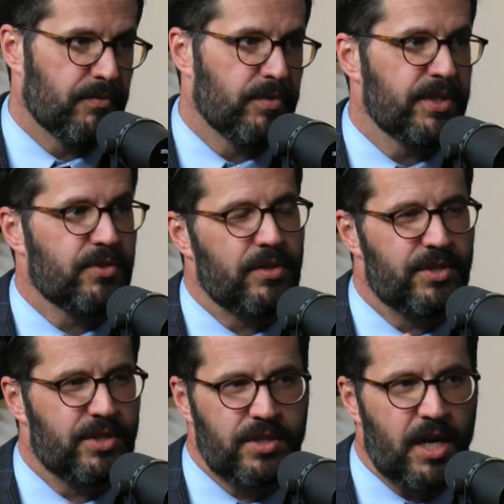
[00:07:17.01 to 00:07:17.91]
like really
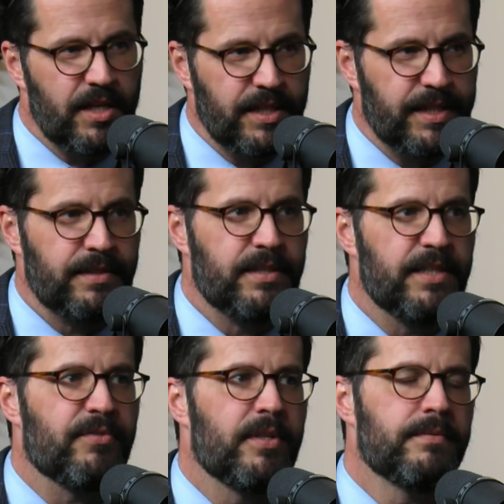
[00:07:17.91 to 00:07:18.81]
started studying
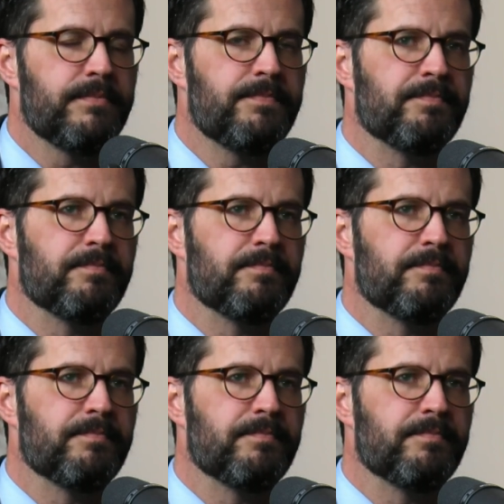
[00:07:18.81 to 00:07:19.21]
different